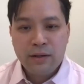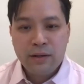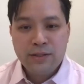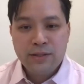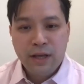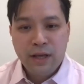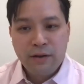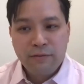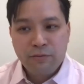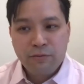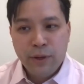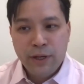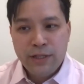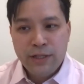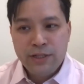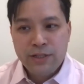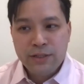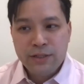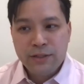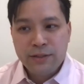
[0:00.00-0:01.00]
a set of
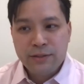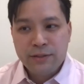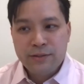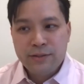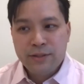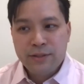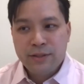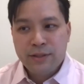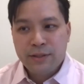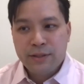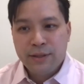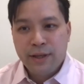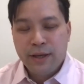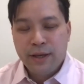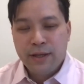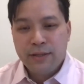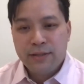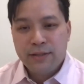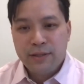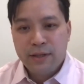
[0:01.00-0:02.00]
questions
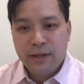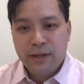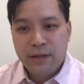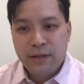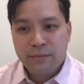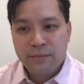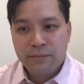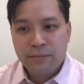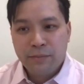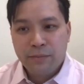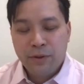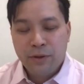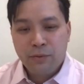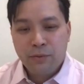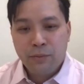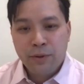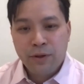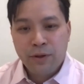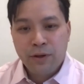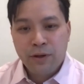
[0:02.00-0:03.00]
that
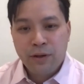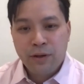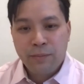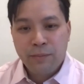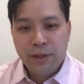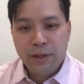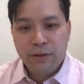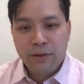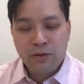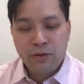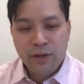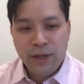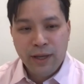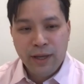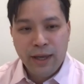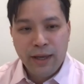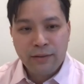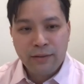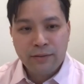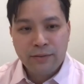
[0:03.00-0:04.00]
we're going to be
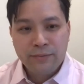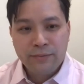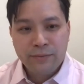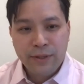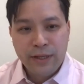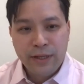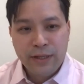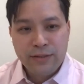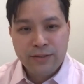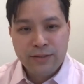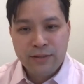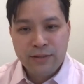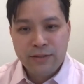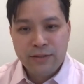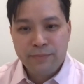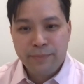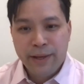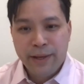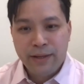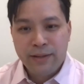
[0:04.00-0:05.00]
looking at as
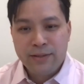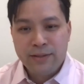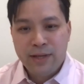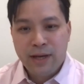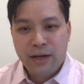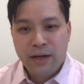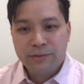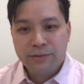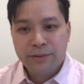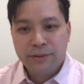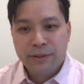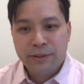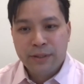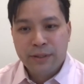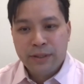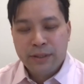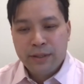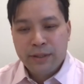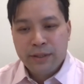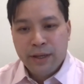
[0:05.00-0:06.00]
this pans out.
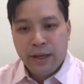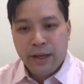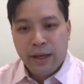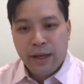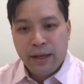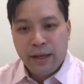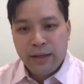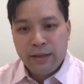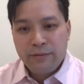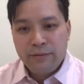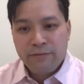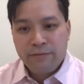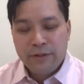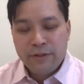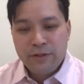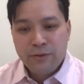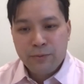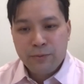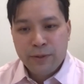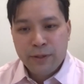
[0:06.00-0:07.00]
And
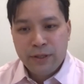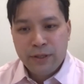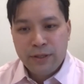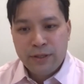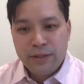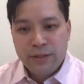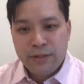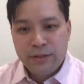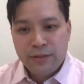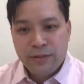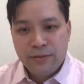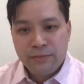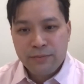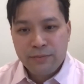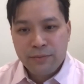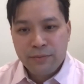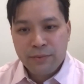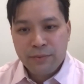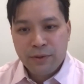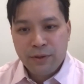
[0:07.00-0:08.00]
first one is,
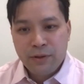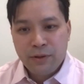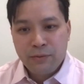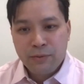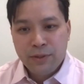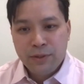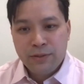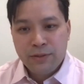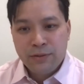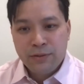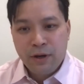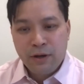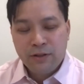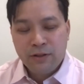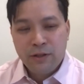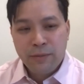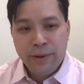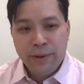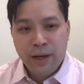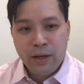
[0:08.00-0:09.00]
we
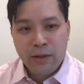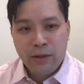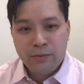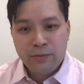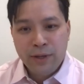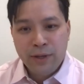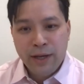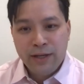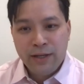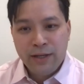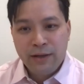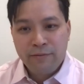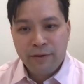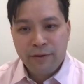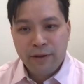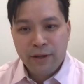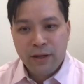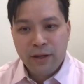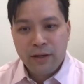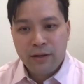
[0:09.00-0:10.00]
talked about
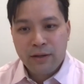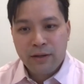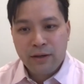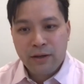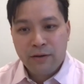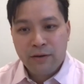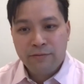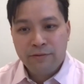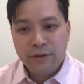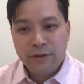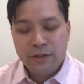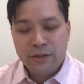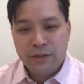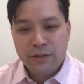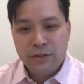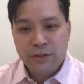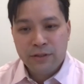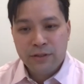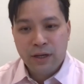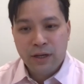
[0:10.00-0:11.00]
IDFA
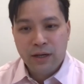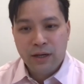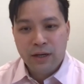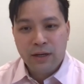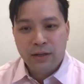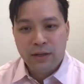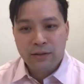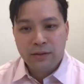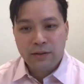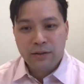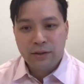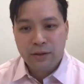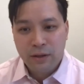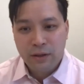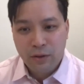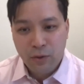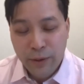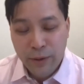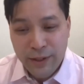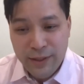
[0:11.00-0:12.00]
coverage
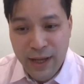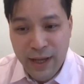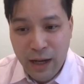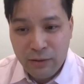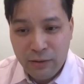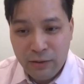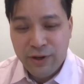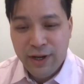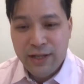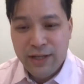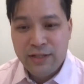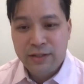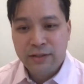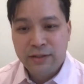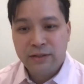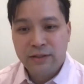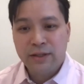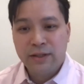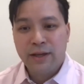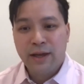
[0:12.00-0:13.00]
going down
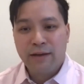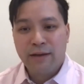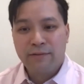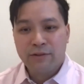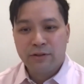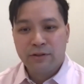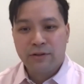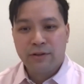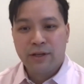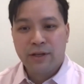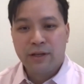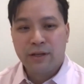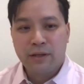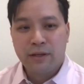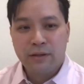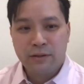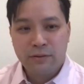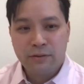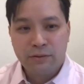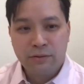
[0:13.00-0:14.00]
drastically after
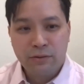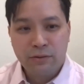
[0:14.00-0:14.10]
the